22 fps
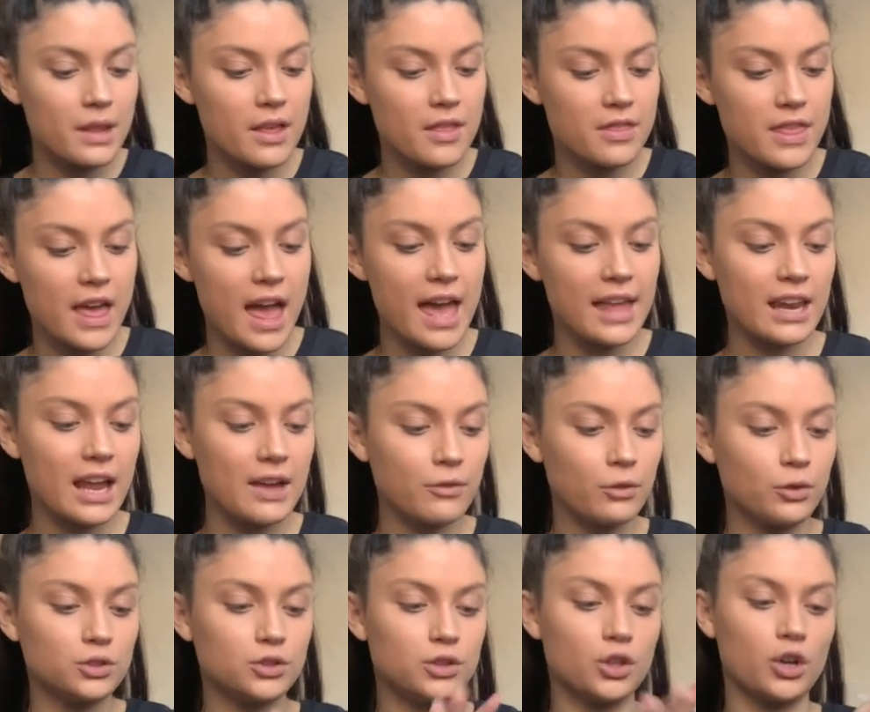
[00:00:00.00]
then I've
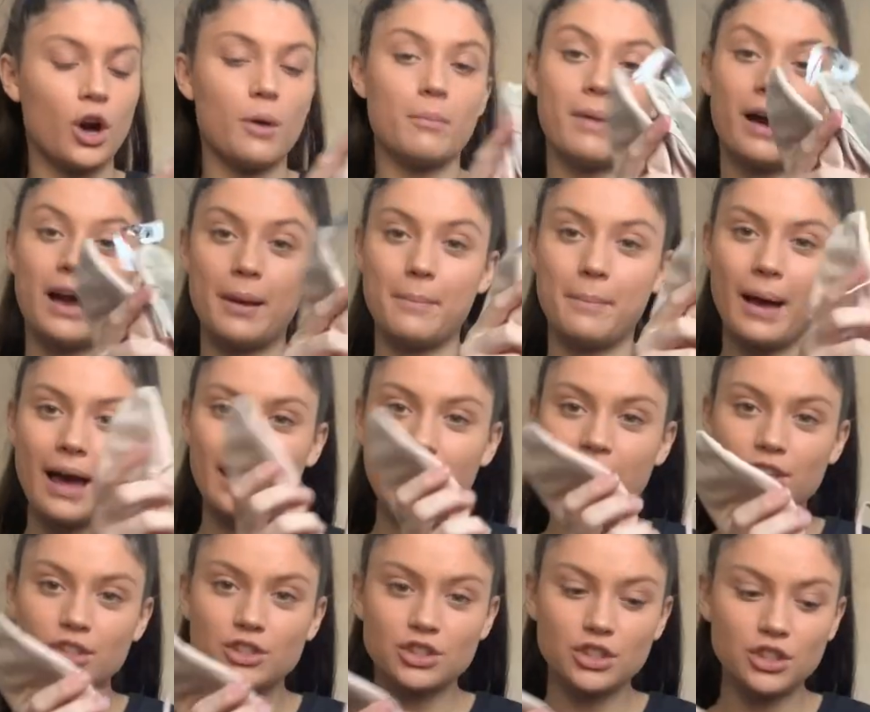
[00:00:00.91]
also got my ballet
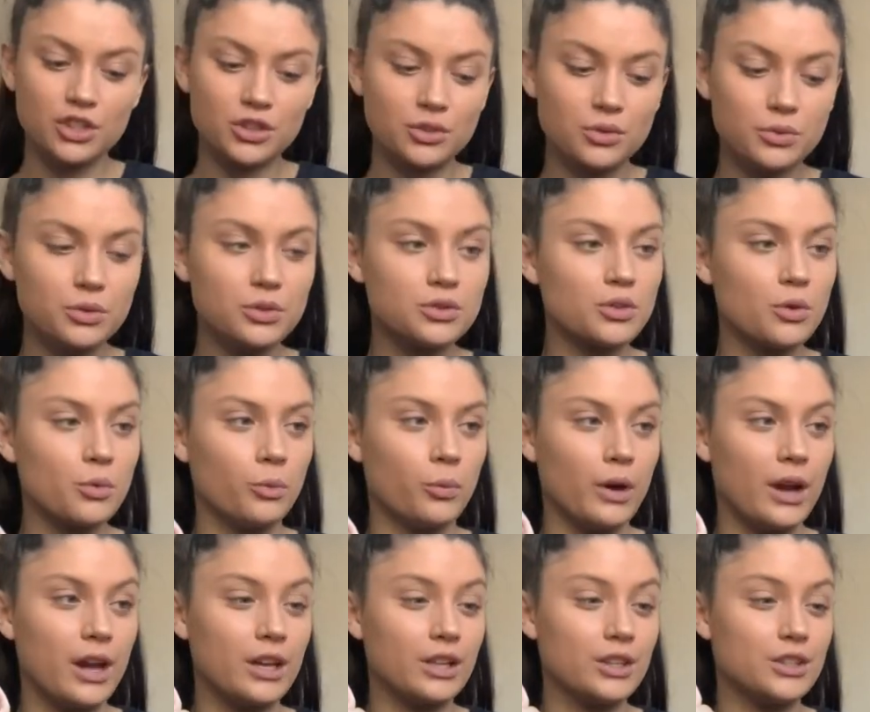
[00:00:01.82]
shoes,
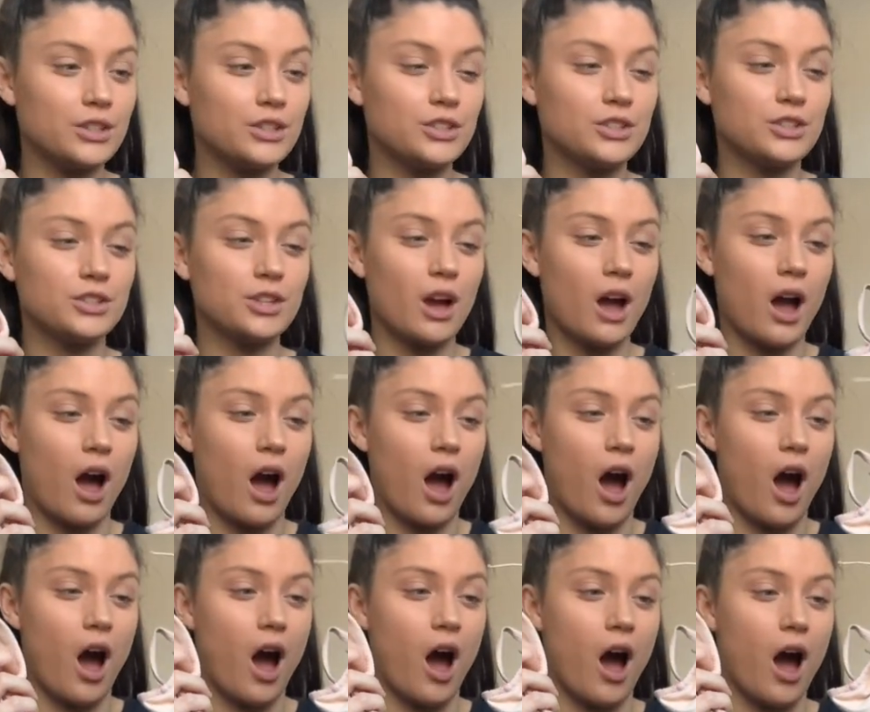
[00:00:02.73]
which
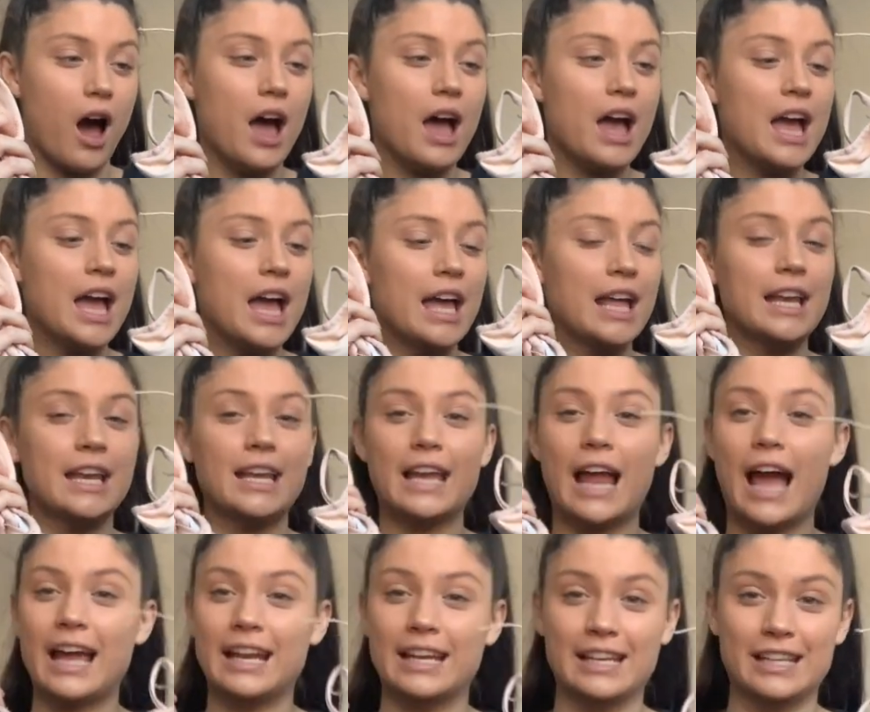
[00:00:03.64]
are,
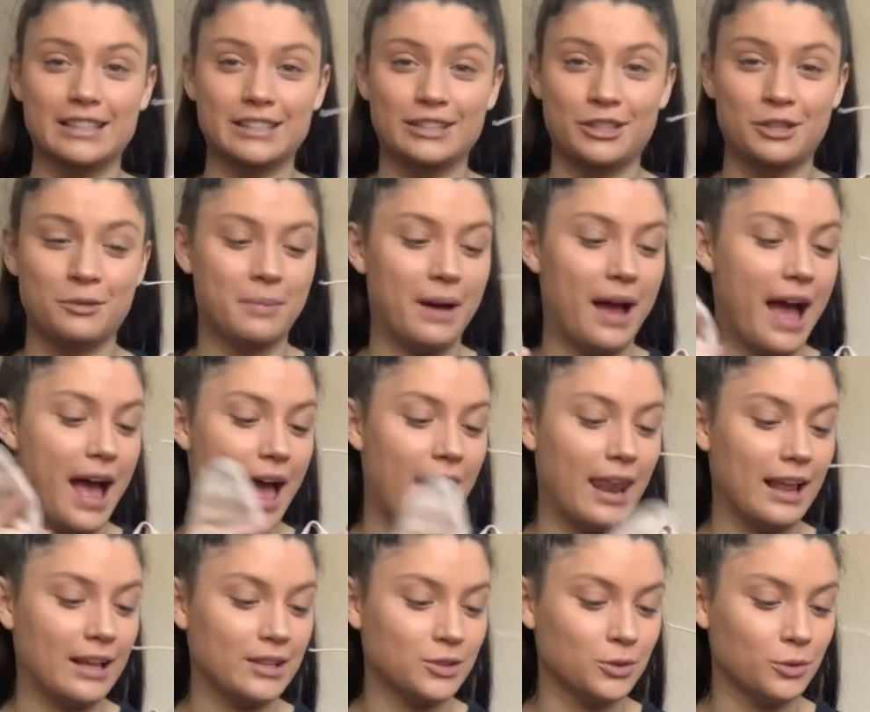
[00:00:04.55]
I need a new pair,
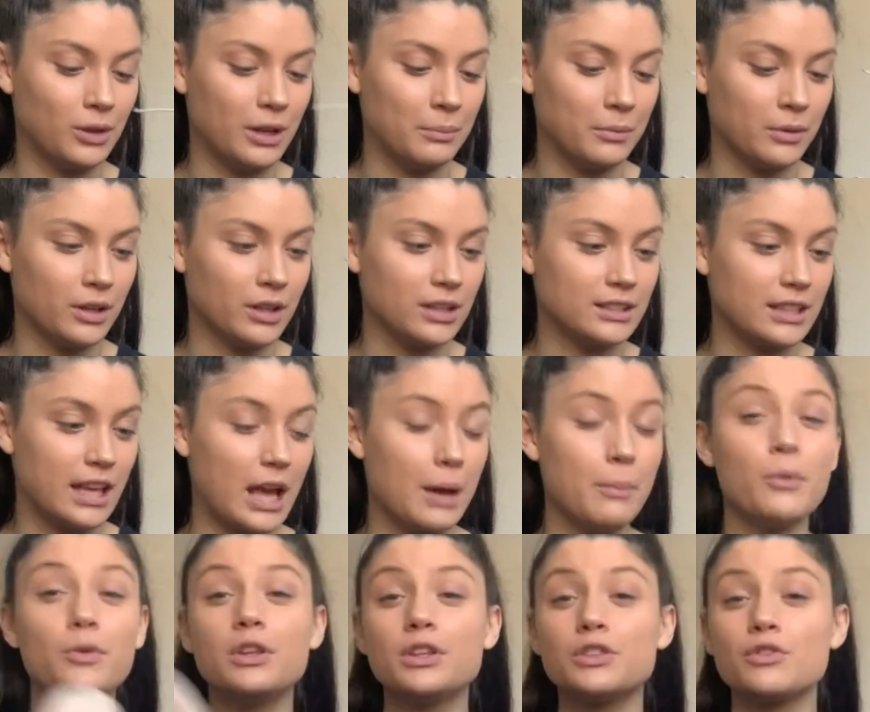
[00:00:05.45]
that's all I'm gonna say. I
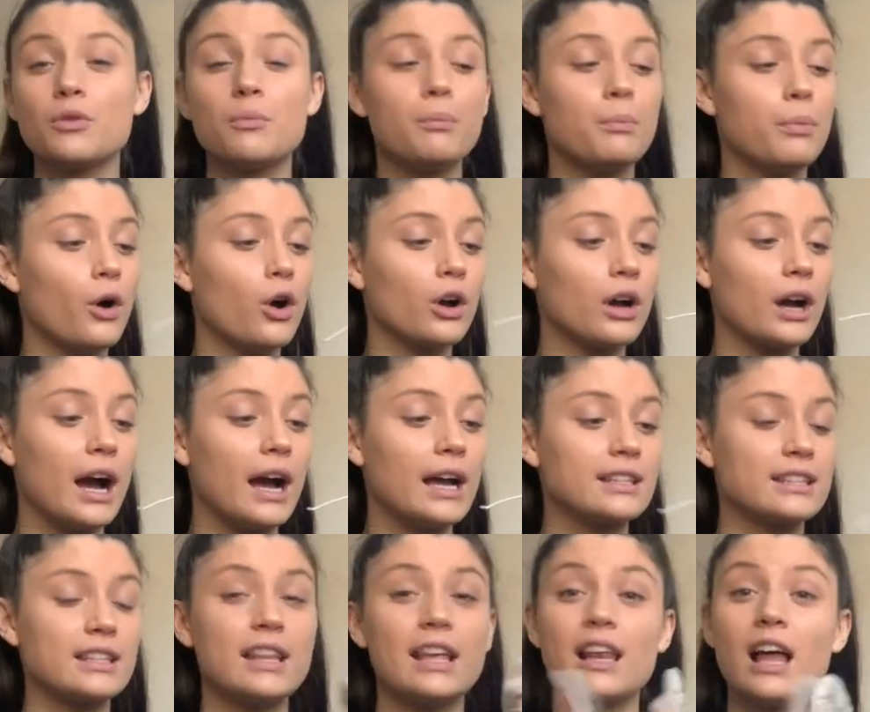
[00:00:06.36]
bought these from Block
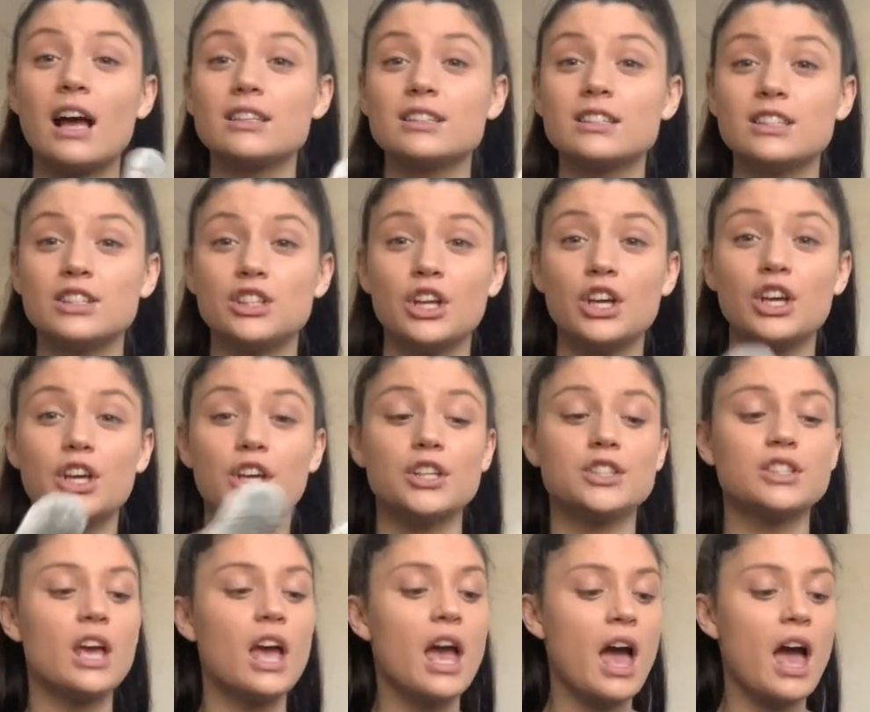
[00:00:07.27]
Guys and they lasted years.